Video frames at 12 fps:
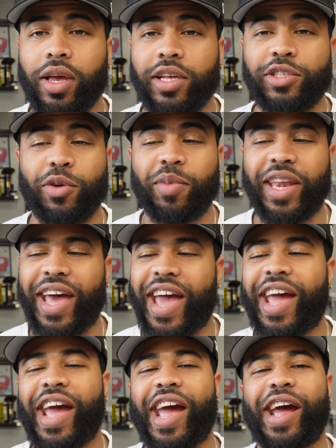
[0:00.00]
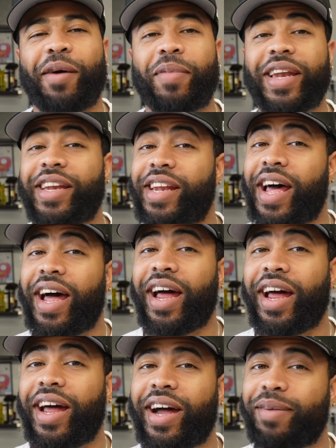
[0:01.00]
It's gonna be like, hey, I'm about to die.
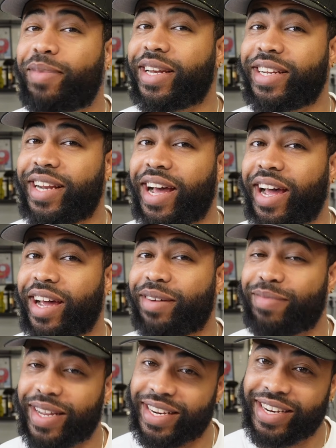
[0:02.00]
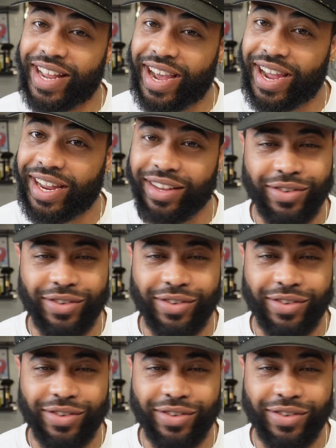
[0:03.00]
I'm about to die. I'm about to die.